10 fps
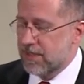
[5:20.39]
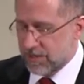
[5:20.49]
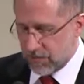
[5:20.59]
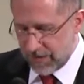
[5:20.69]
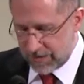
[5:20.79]

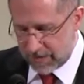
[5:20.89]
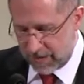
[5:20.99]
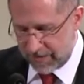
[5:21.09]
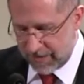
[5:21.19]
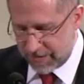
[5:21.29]
So this,
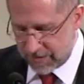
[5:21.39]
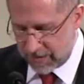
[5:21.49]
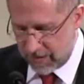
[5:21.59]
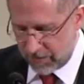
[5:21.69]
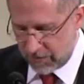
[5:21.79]
I think, is
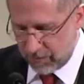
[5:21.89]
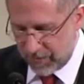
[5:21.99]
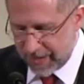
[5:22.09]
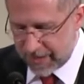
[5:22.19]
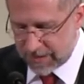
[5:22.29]
another
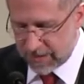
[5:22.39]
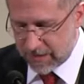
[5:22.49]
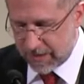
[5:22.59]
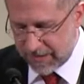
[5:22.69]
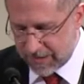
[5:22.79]
piece
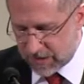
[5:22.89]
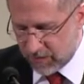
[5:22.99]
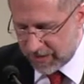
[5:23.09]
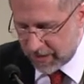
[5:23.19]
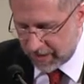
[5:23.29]
that needs to
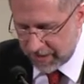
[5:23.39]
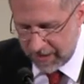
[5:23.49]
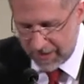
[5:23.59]
be done.